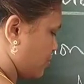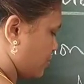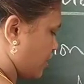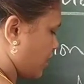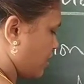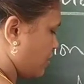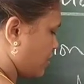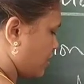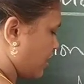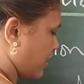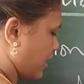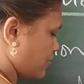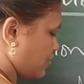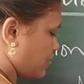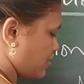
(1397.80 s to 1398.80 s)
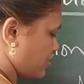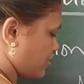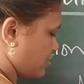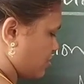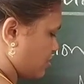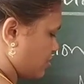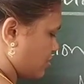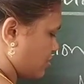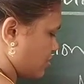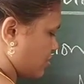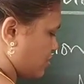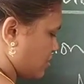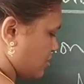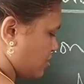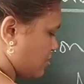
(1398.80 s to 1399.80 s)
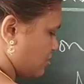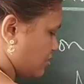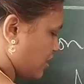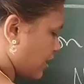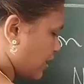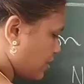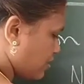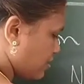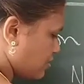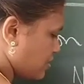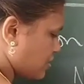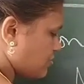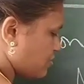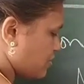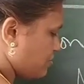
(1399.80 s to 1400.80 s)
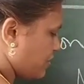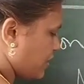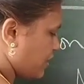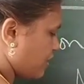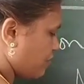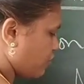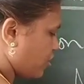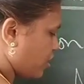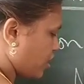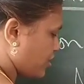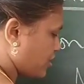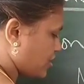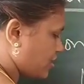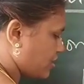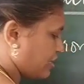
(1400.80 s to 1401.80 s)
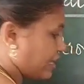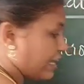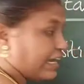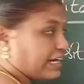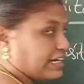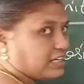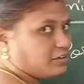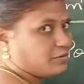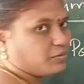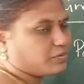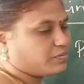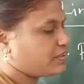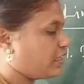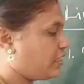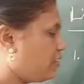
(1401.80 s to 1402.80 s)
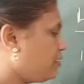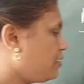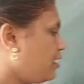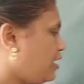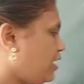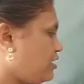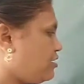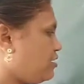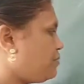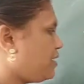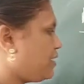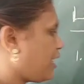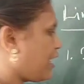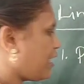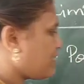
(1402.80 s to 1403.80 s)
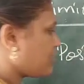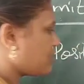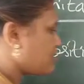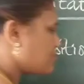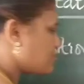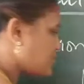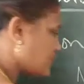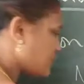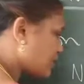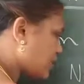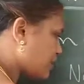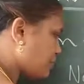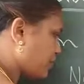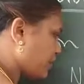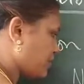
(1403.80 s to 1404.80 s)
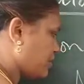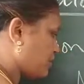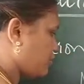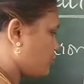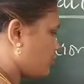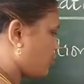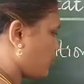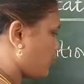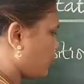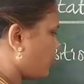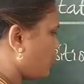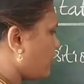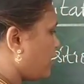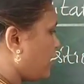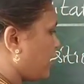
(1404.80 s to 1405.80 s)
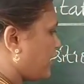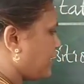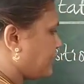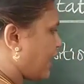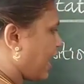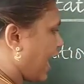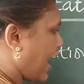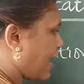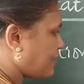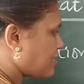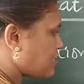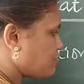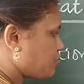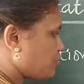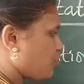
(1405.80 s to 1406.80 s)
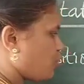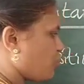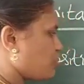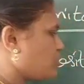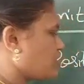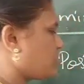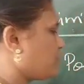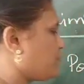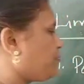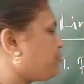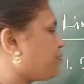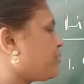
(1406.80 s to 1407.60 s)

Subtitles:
okay, H, then this will be a what? Negative thing. It will be like Cl particle. So it acts as both